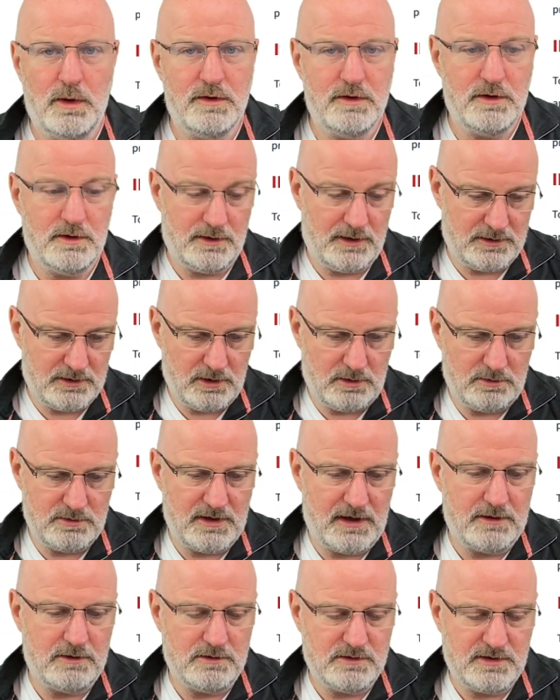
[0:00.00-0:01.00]
with and then go
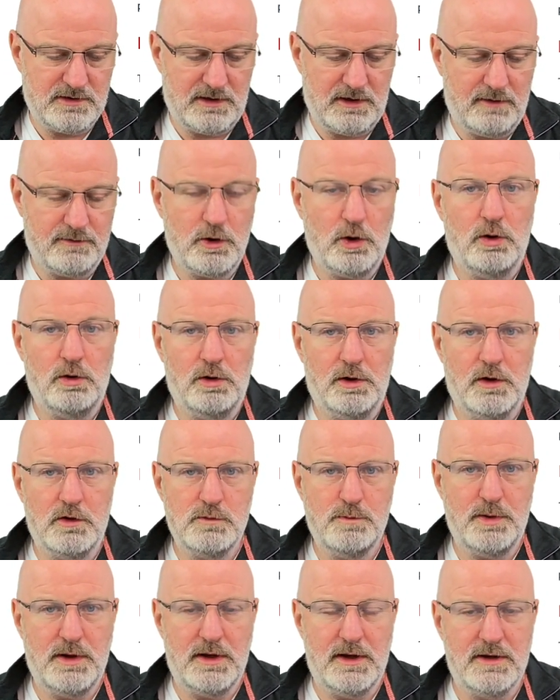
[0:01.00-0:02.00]
down and say, I've got all
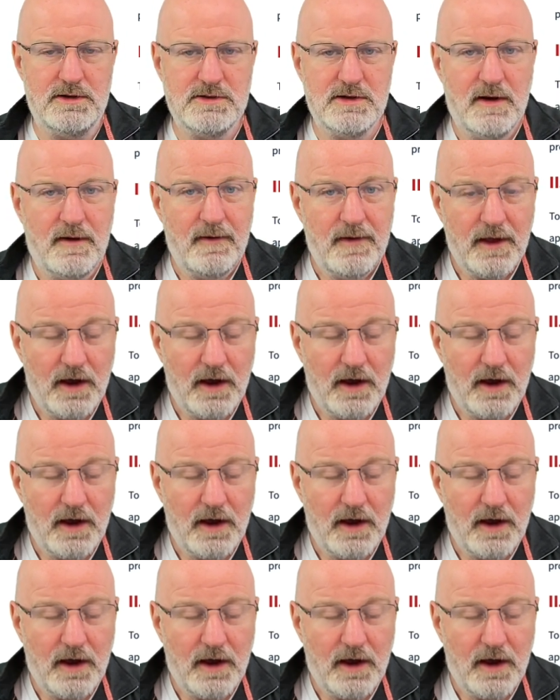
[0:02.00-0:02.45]
those bits.